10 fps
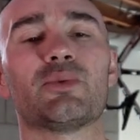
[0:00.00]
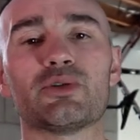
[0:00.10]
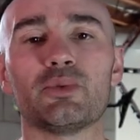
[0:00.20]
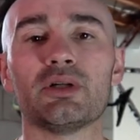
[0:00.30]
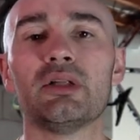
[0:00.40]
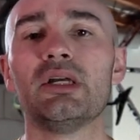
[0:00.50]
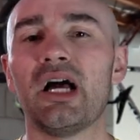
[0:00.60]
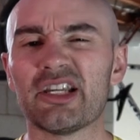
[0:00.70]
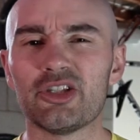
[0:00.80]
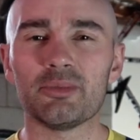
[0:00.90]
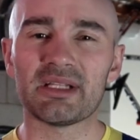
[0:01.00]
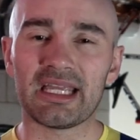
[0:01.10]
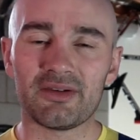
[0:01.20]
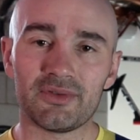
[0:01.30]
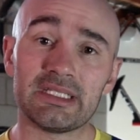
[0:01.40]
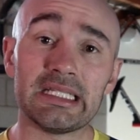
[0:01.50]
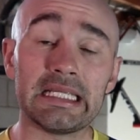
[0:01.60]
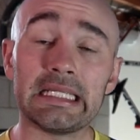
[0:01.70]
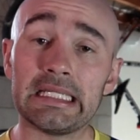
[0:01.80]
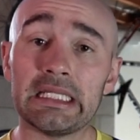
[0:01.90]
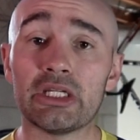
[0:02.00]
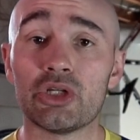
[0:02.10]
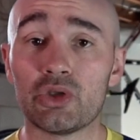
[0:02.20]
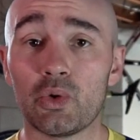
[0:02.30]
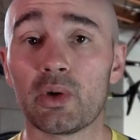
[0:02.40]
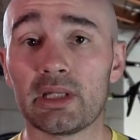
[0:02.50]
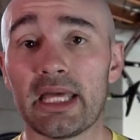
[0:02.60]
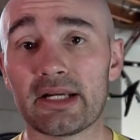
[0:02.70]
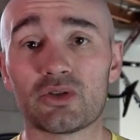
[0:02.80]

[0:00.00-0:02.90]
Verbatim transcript: which will accumulate fatigue in your legs.